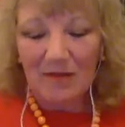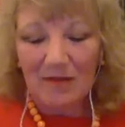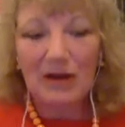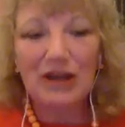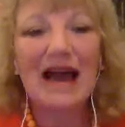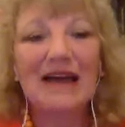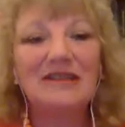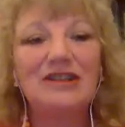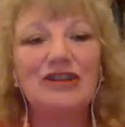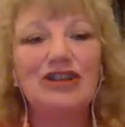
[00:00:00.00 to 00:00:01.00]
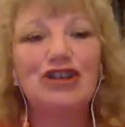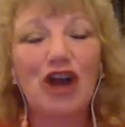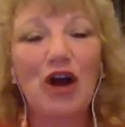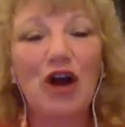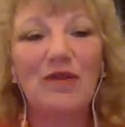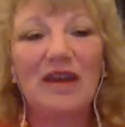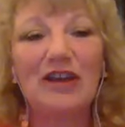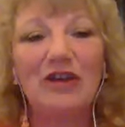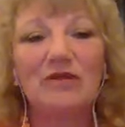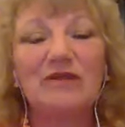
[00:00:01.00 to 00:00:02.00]
But you had to show that
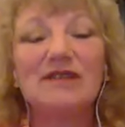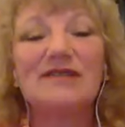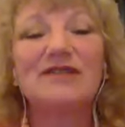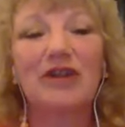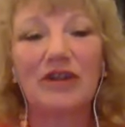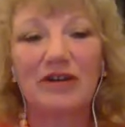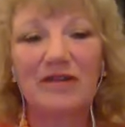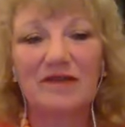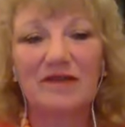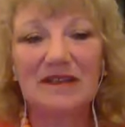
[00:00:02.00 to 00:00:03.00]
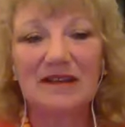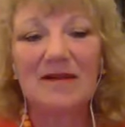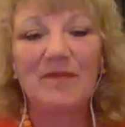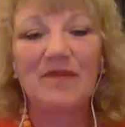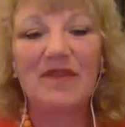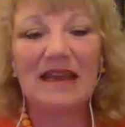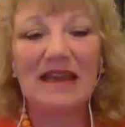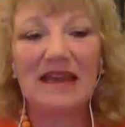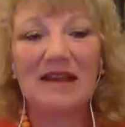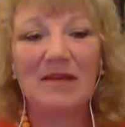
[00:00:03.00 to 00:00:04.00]
you deserved
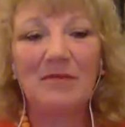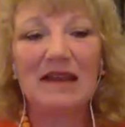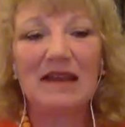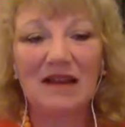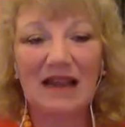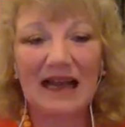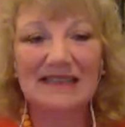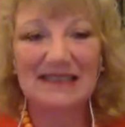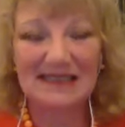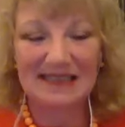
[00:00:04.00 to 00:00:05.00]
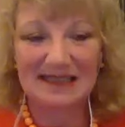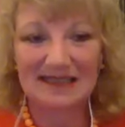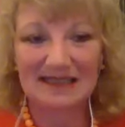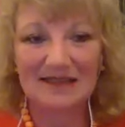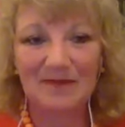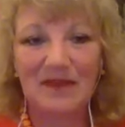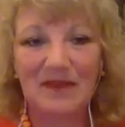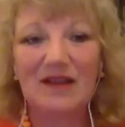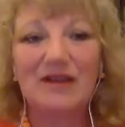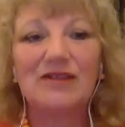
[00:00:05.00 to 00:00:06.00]
the middle class assistance.
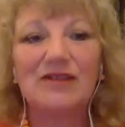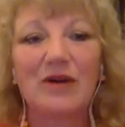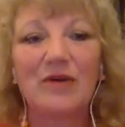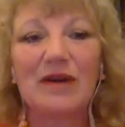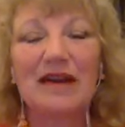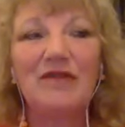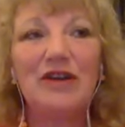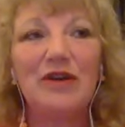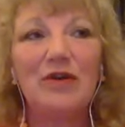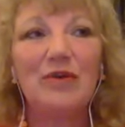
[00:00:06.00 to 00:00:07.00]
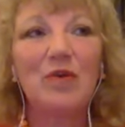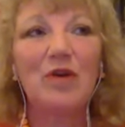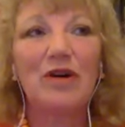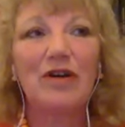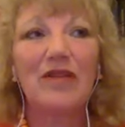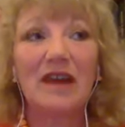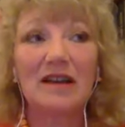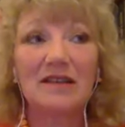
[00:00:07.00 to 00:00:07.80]
So if you were the